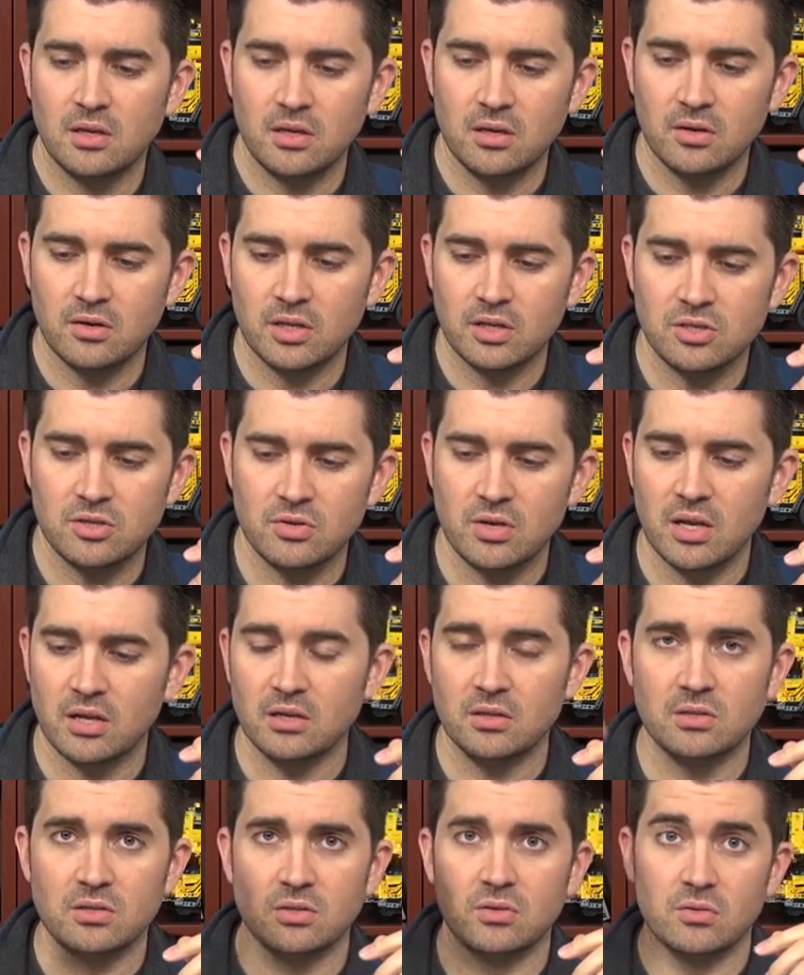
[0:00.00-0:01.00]
you know, that you get
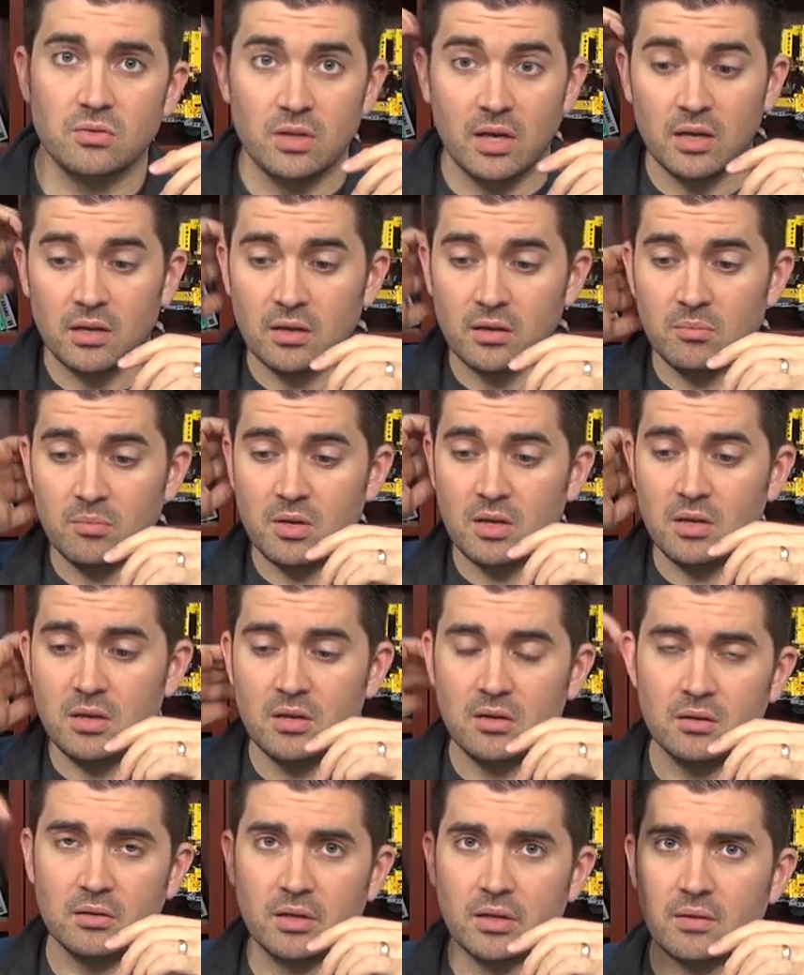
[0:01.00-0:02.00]
into that can be,
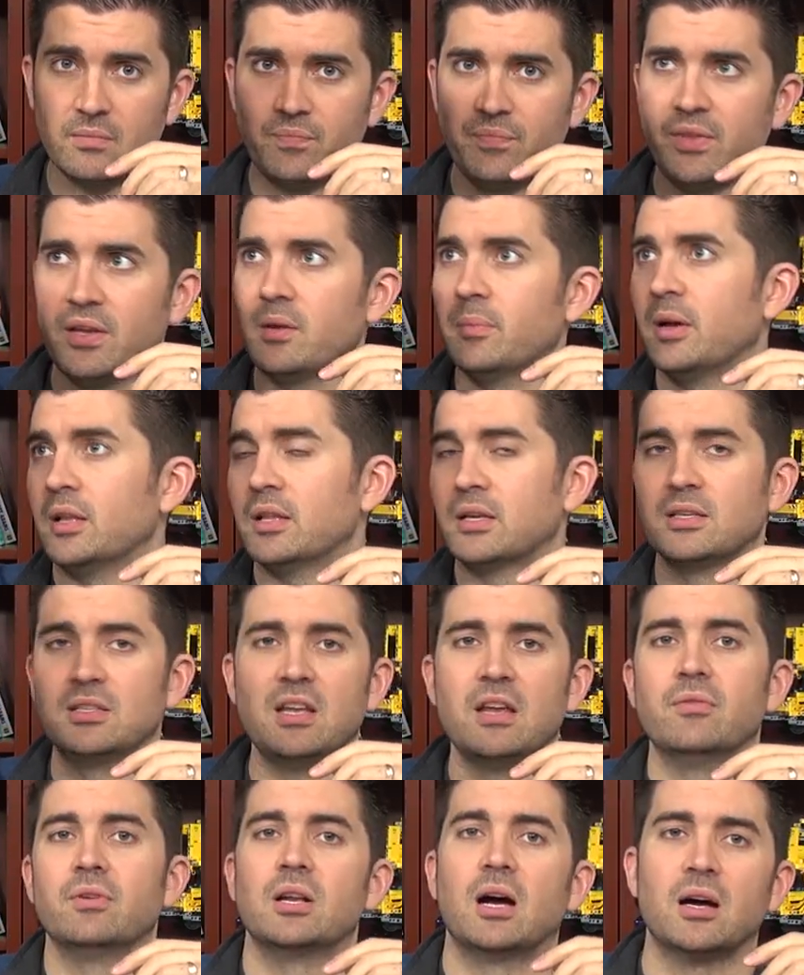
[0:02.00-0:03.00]
you know, like think about like
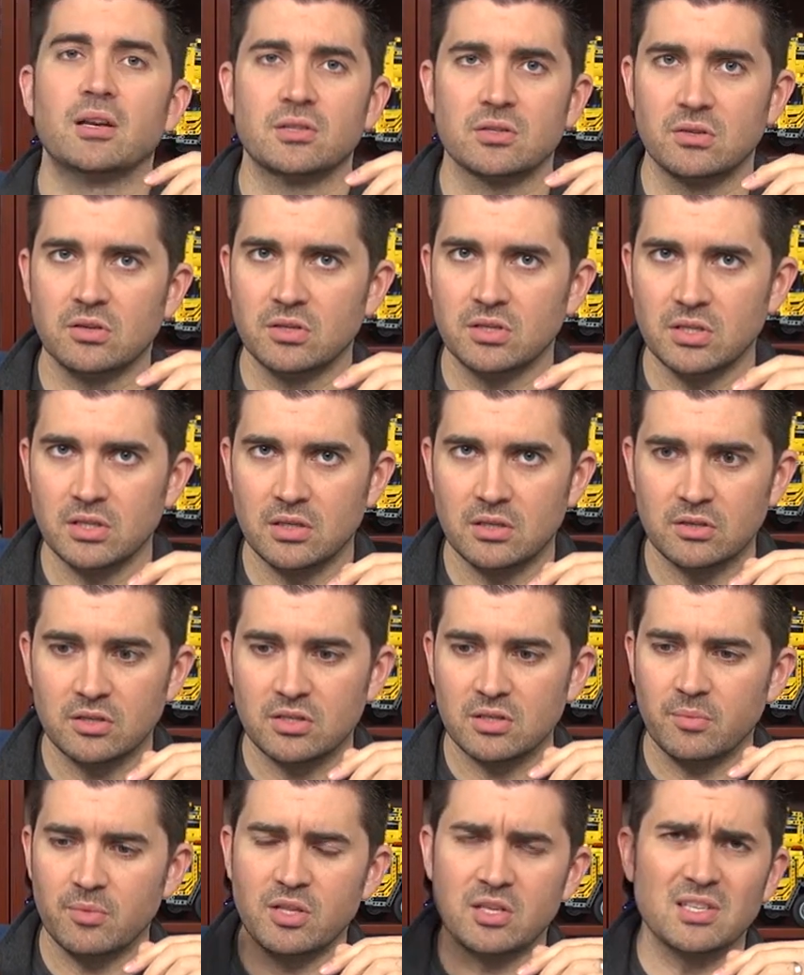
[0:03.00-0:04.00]
David Oscarson or
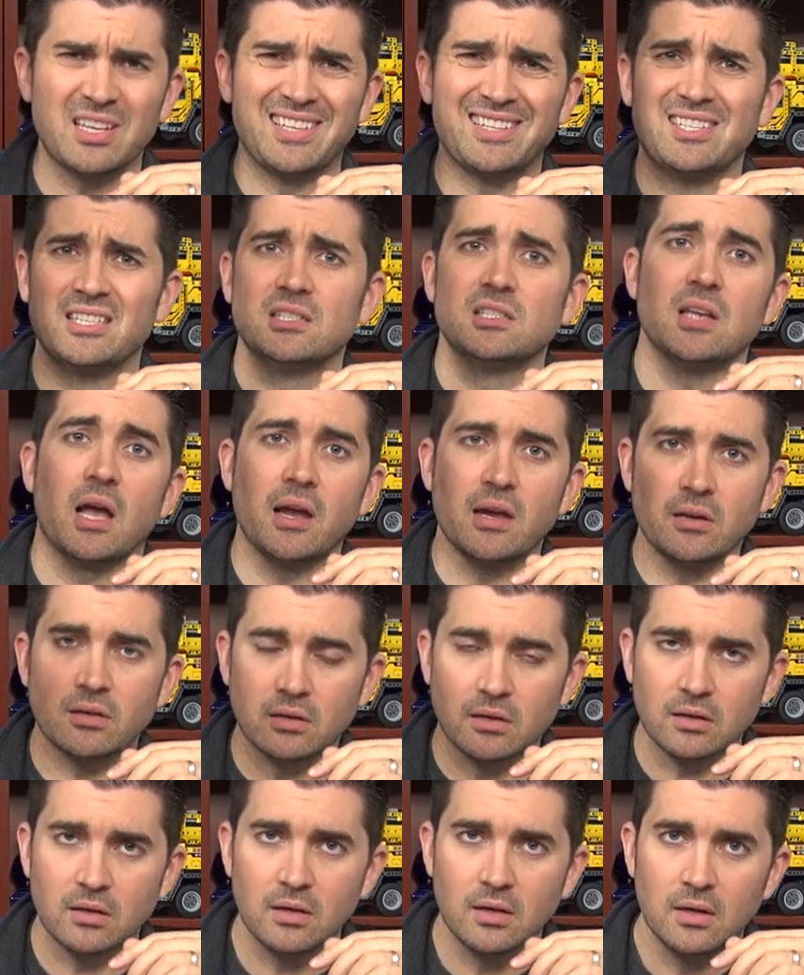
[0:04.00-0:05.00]
some of these like
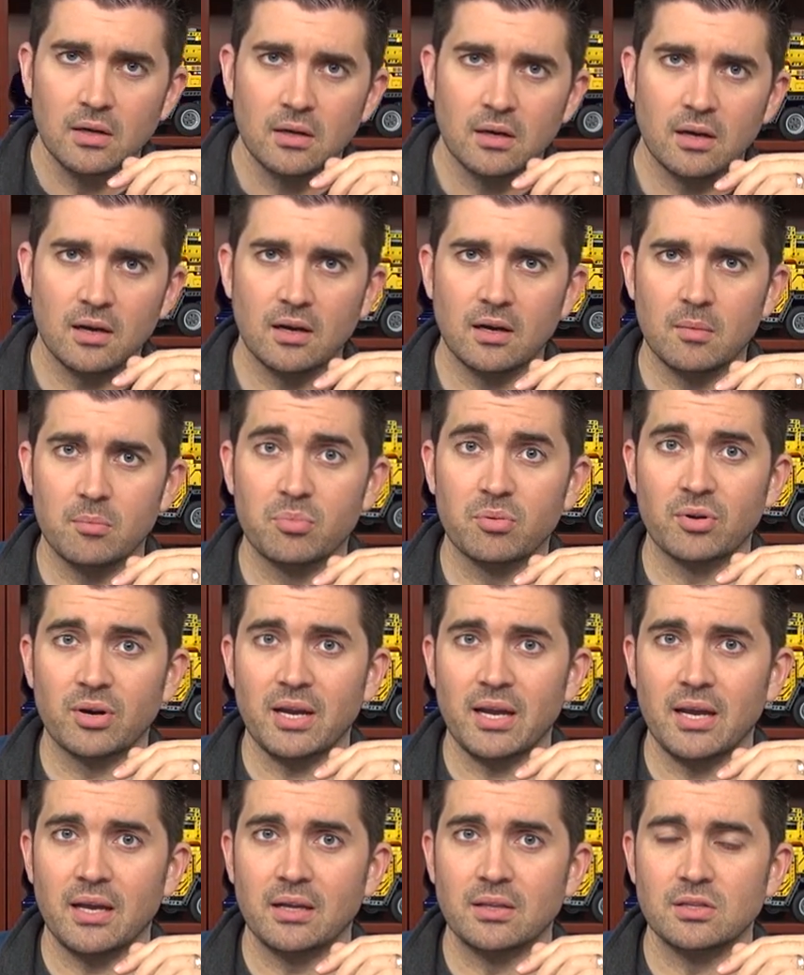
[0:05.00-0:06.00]
designer uh,
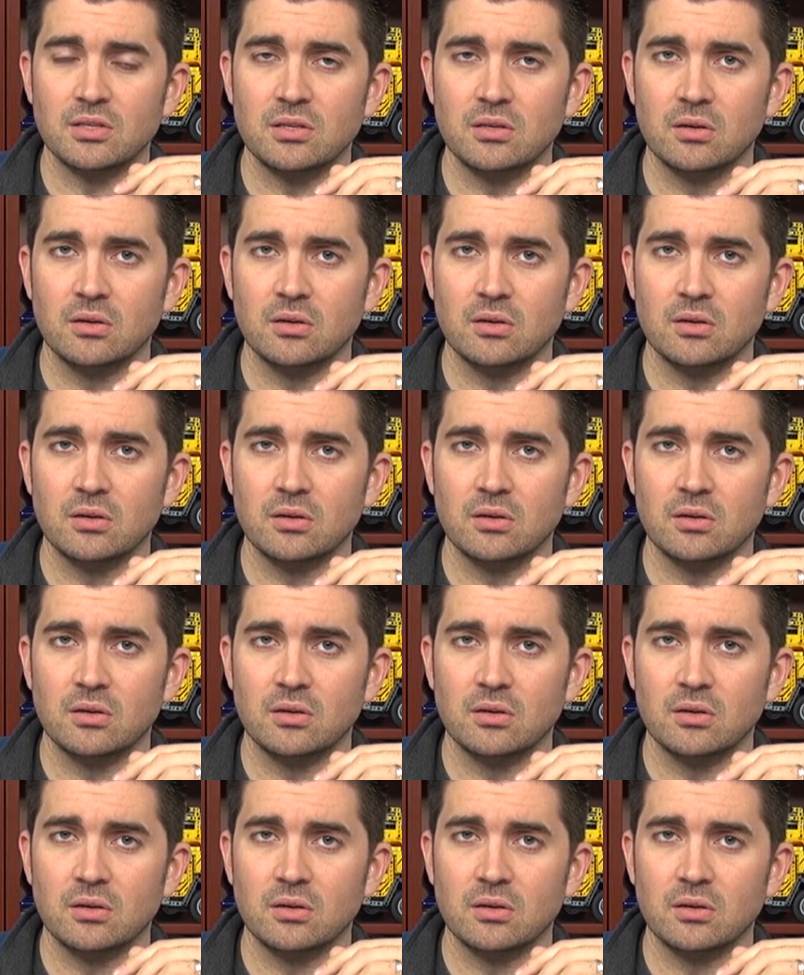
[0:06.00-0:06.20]
brands.